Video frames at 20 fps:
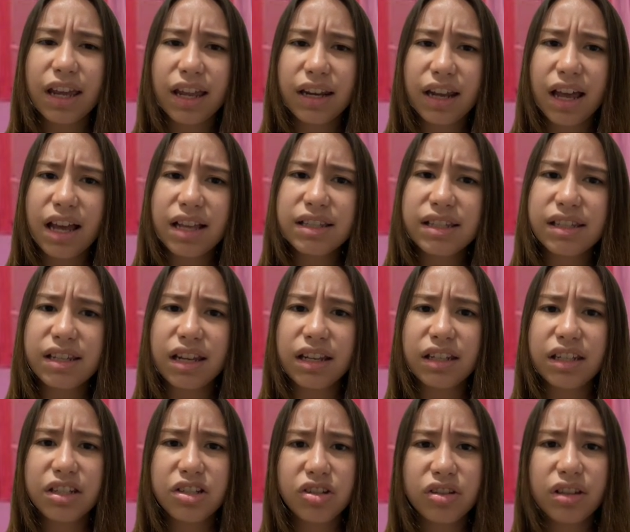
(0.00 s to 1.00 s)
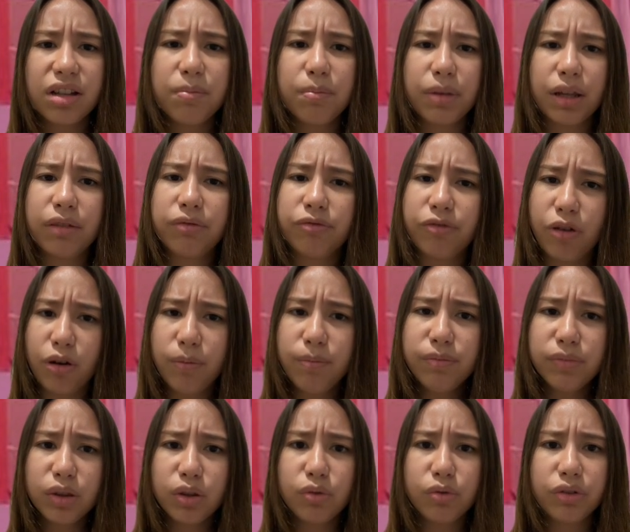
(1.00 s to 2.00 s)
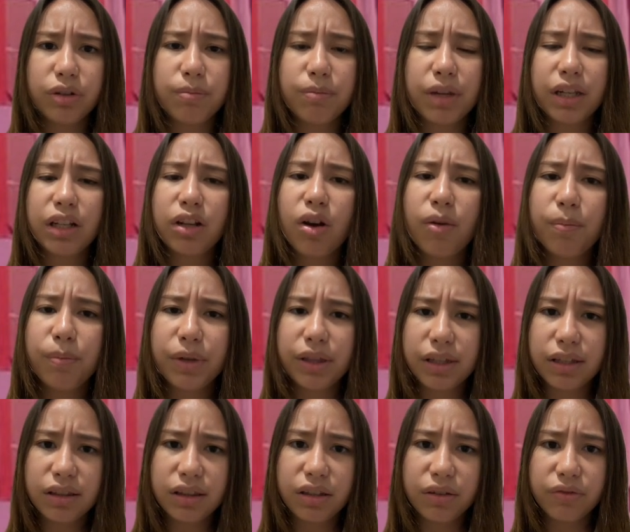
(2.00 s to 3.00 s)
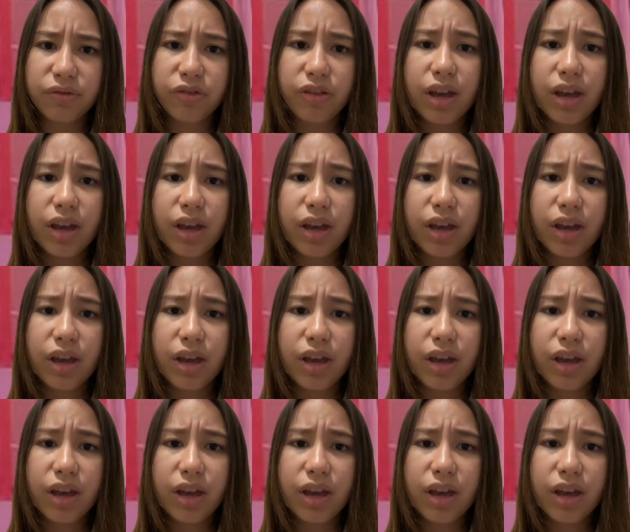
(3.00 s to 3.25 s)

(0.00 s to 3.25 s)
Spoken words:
enhance their digital platform to remain competitive.